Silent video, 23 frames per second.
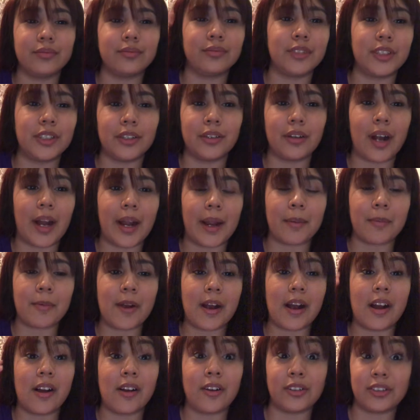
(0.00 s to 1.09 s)
do
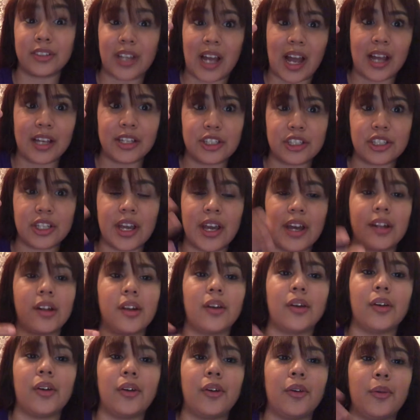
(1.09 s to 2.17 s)
eyebrows,
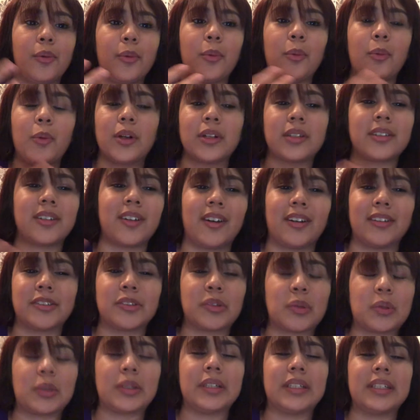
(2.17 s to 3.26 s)
eyeshadow, what
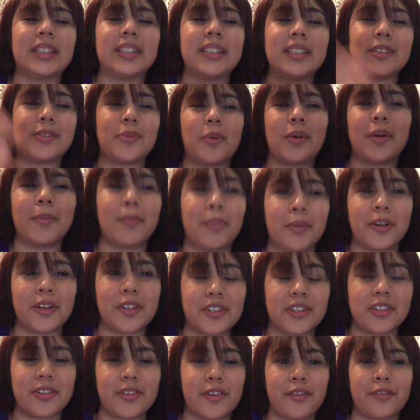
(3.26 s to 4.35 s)
contour is, what
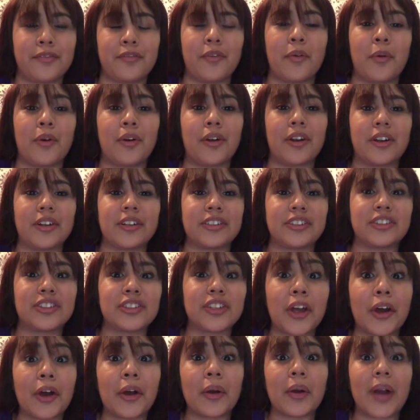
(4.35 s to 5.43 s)
brushes are for.
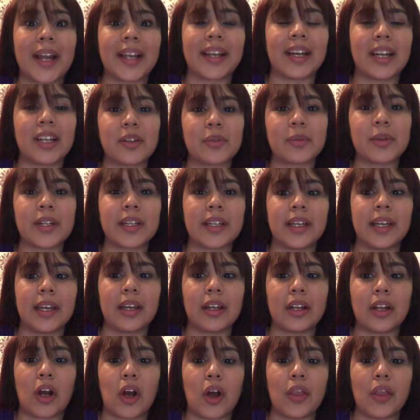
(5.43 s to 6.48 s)
So I kind of want to